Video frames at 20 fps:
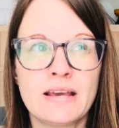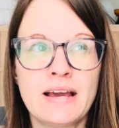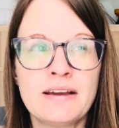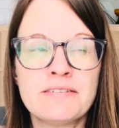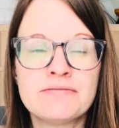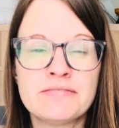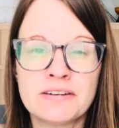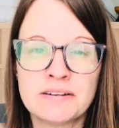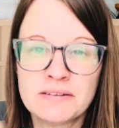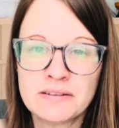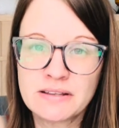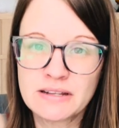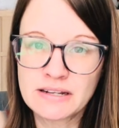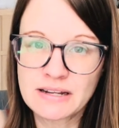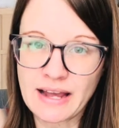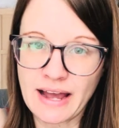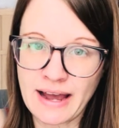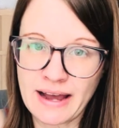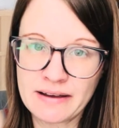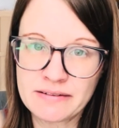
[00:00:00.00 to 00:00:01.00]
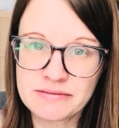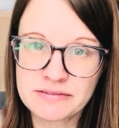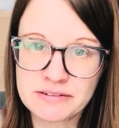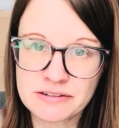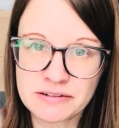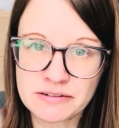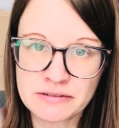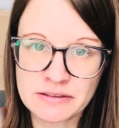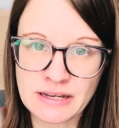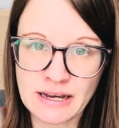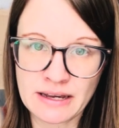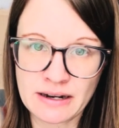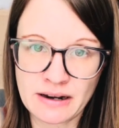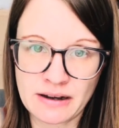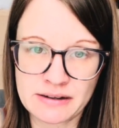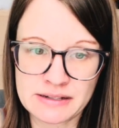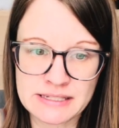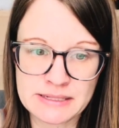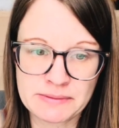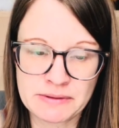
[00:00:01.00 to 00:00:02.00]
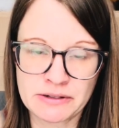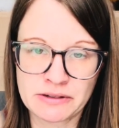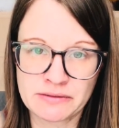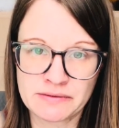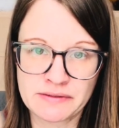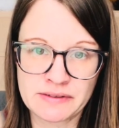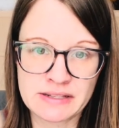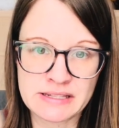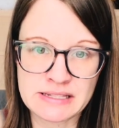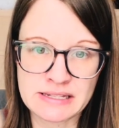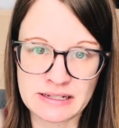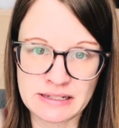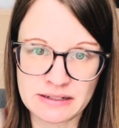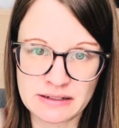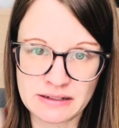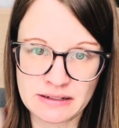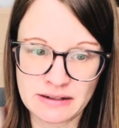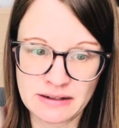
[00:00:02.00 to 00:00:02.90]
feel like after that hospital visit,